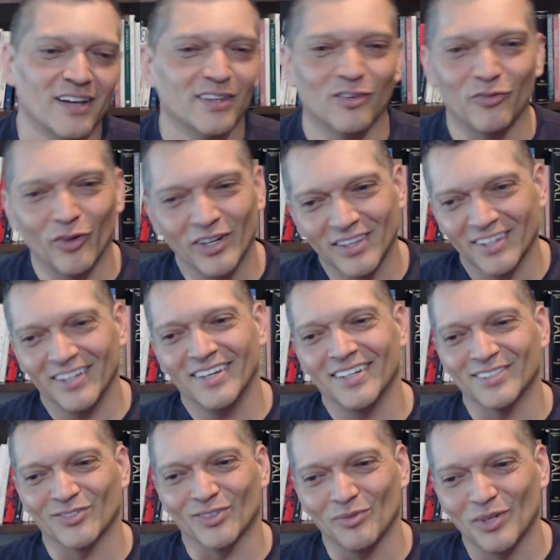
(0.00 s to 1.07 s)
The funny thing
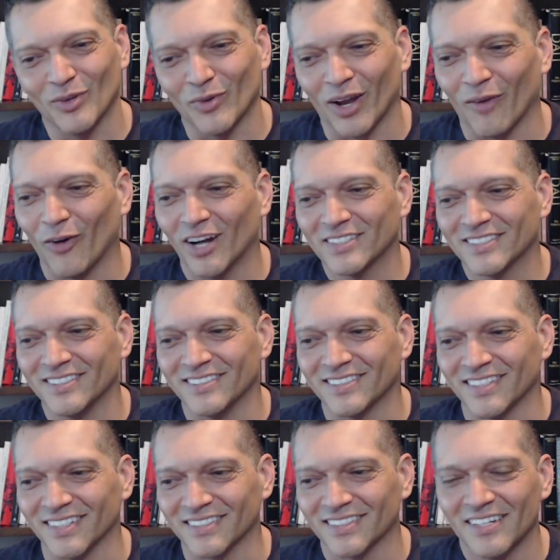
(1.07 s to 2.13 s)
is, for me, when I watch these
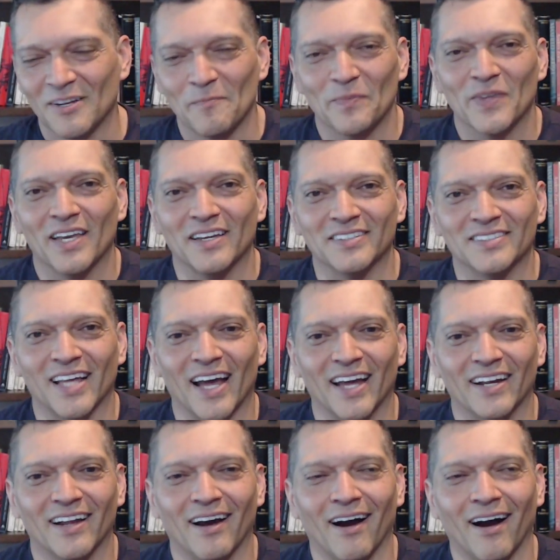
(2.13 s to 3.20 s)
things, is
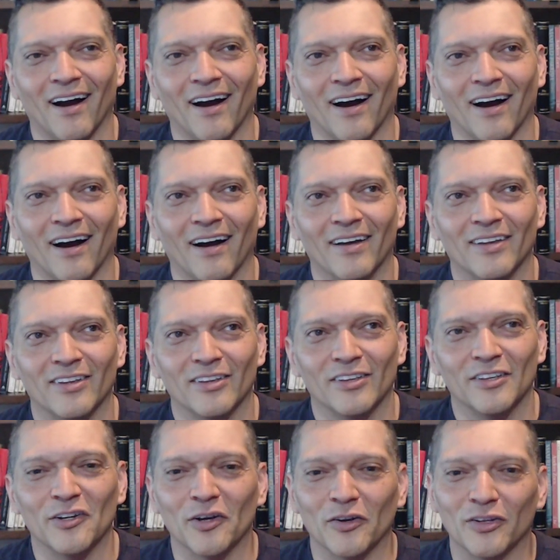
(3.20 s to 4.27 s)
that
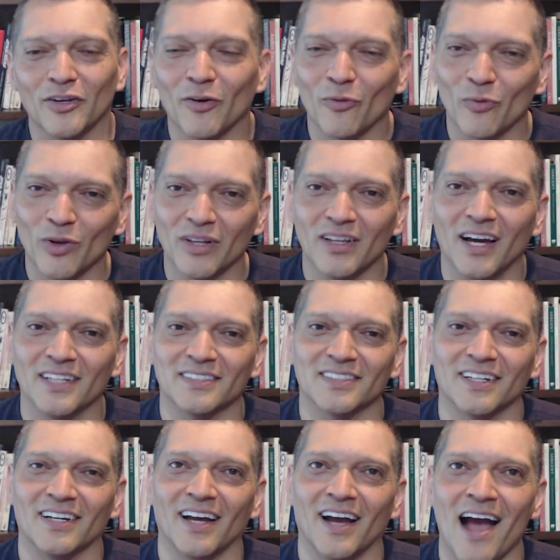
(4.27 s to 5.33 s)
you don't realize
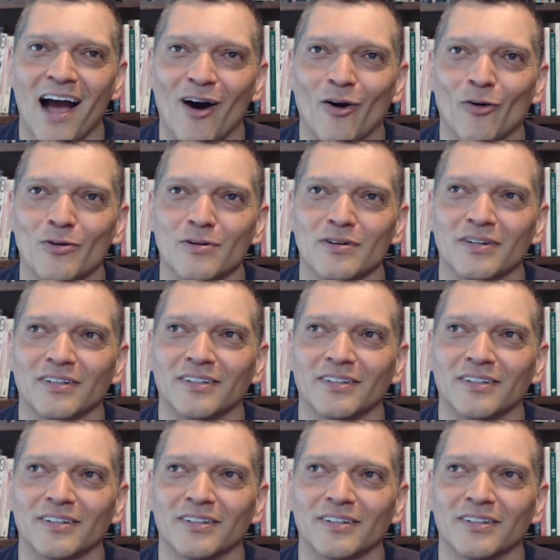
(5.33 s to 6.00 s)
how